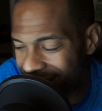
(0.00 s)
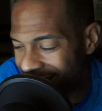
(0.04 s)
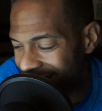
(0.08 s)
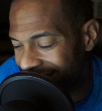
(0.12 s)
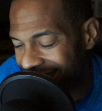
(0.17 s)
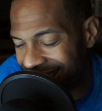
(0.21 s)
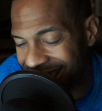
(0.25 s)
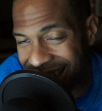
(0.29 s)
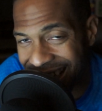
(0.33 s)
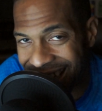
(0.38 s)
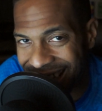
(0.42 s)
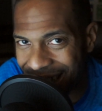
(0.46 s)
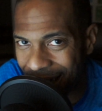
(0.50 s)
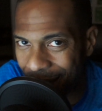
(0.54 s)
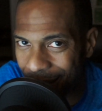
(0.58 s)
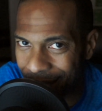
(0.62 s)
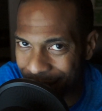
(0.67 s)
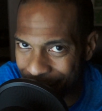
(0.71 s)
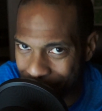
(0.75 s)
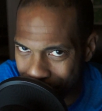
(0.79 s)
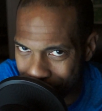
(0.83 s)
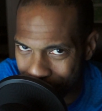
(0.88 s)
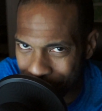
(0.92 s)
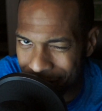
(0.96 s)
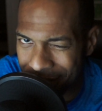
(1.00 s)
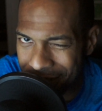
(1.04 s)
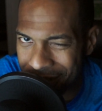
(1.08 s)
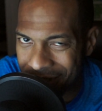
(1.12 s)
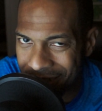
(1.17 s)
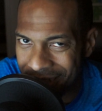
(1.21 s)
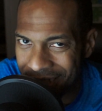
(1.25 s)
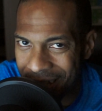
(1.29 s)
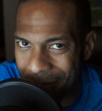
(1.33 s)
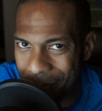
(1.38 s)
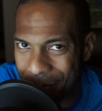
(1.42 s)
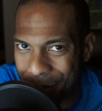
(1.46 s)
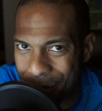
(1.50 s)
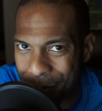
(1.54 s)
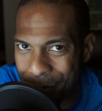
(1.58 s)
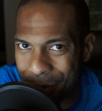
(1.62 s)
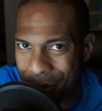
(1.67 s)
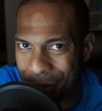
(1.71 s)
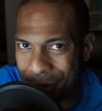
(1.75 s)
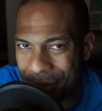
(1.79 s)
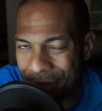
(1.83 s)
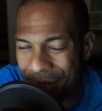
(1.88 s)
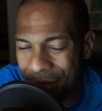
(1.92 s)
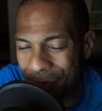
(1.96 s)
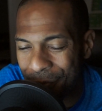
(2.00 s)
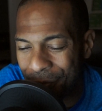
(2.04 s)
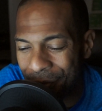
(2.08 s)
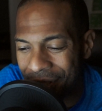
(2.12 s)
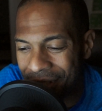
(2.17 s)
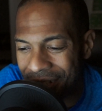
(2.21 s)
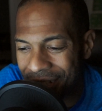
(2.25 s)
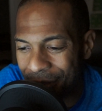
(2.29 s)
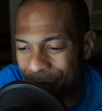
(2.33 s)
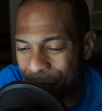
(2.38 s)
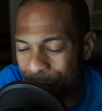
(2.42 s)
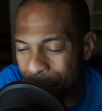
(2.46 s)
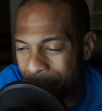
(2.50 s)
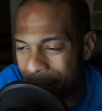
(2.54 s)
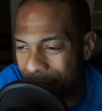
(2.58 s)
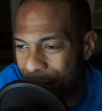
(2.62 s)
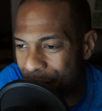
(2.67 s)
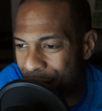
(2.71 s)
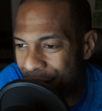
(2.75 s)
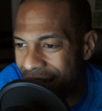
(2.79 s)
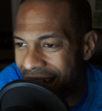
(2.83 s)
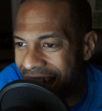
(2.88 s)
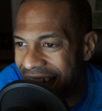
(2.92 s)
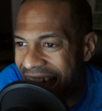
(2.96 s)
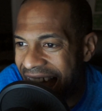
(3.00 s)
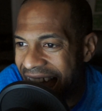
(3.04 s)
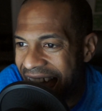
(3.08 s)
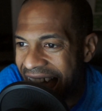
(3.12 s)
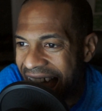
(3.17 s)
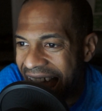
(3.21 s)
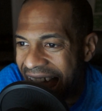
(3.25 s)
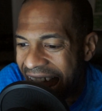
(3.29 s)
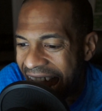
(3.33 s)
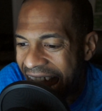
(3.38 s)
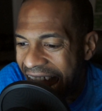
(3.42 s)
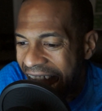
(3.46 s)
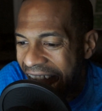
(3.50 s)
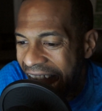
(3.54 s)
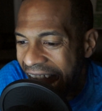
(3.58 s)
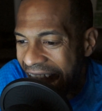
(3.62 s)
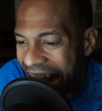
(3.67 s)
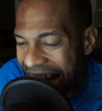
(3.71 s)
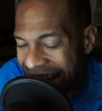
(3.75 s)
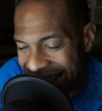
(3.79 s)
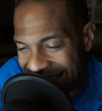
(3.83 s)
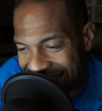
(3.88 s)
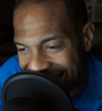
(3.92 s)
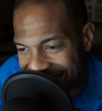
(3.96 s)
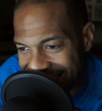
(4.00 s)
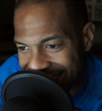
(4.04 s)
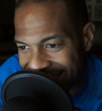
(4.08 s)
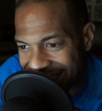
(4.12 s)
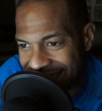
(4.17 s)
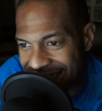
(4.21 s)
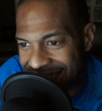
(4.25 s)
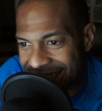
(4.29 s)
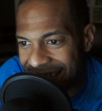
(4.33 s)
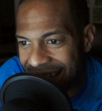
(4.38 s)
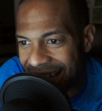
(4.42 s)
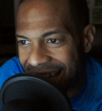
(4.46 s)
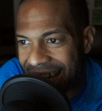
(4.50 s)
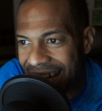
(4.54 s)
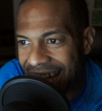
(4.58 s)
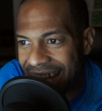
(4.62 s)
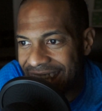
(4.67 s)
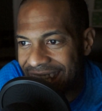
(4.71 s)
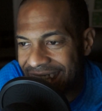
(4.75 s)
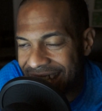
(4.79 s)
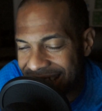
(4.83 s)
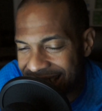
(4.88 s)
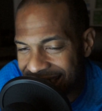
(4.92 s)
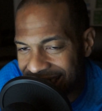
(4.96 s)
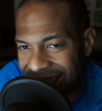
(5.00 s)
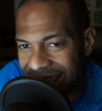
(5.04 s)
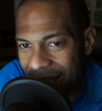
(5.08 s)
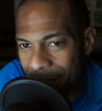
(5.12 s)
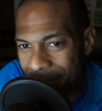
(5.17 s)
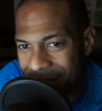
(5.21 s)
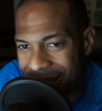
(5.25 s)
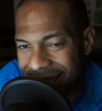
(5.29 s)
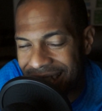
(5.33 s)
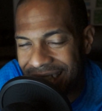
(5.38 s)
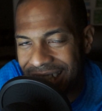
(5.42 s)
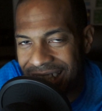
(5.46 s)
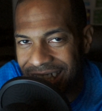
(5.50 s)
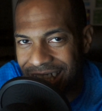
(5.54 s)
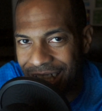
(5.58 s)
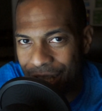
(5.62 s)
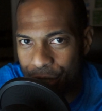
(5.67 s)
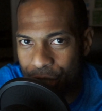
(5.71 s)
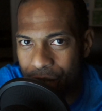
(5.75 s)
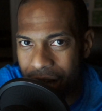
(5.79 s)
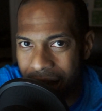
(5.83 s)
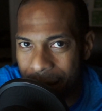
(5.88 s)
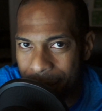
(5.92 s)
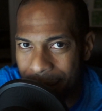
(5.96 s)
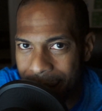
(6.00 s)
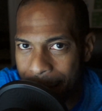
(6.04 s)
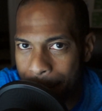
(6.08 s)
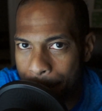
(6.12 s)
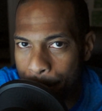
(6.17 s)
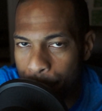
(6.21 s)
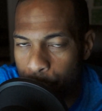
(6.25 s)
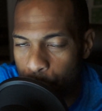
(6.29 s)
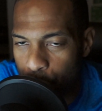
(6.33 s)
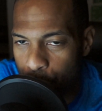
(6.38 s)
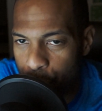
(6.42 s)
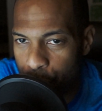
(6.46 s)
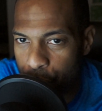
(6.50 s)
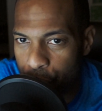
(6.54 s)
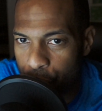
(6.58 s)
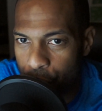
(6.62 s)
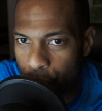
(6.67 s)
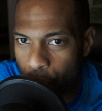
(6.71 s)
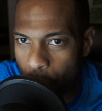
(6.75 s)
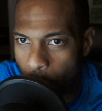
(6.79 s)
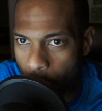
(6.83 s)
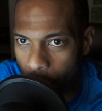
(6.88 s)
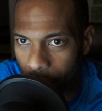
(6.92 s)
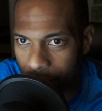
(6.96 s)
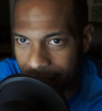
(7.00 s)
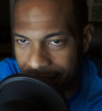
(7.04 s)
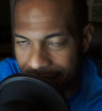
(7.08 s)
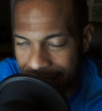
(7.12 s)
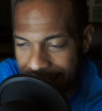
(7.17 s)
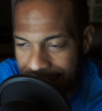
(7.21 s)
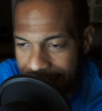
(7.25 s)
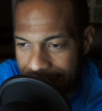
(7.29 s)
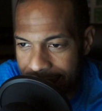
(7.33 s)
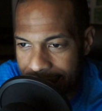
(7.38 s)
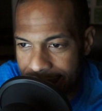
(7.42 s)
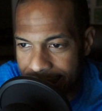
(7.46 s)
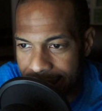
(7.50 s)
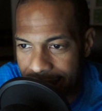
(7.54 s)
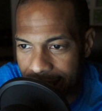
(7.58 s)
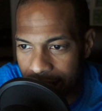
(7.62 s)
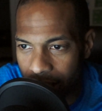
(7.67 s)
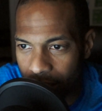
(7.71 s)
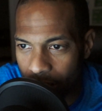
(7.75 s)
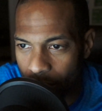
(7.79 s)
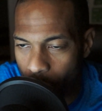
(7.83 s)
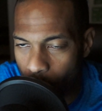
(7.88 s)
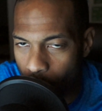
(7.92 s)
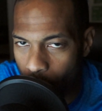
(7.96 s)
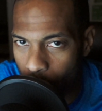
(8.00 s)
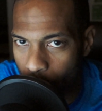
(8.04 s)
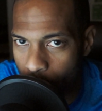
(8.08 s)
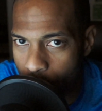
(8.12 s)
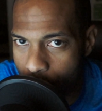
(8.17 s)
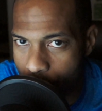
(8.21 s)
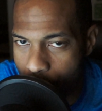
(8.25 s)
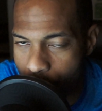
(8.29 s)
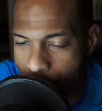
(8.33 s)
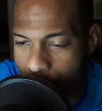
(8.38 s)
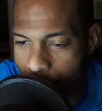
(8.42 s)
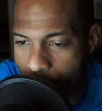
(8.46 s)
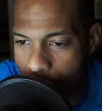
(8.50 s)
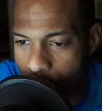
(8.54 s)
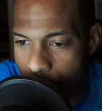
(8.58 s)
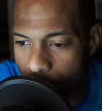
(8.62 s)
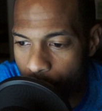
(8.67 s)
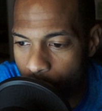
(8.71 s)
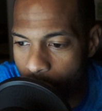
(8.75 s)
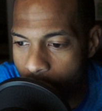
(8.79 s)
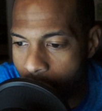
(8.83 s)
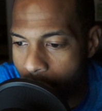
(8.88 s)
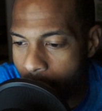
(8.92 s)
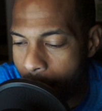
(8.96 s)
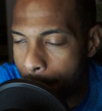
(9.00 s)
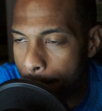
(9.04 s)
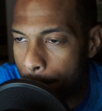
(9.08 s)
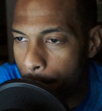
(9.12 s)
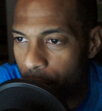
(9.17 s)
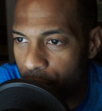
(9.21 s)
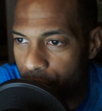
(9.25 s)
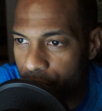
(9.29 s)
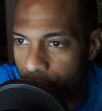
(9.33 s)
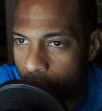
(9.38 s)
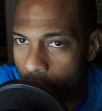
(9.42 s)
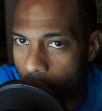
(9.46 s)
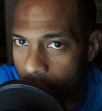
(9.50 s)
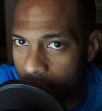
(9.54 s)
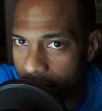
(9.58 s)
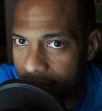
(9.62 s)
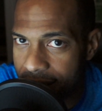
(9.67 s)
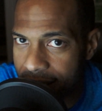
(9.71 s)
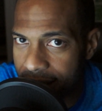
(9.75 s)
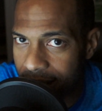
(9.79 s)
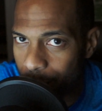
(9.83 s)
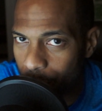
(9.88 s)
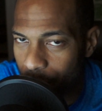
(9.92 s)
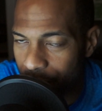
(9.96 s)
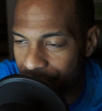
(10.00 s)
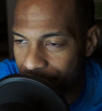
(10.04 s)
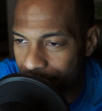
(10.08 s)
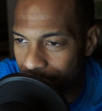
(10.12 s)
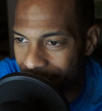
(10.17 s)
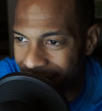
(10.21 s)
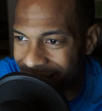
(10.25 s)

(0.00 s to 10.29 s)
And again, I'll let you listen to episode 2 so you can figure out that information. And this led me to getting that job at Busch Gardens. Woohoo! Busch Gardens in Williamsburg.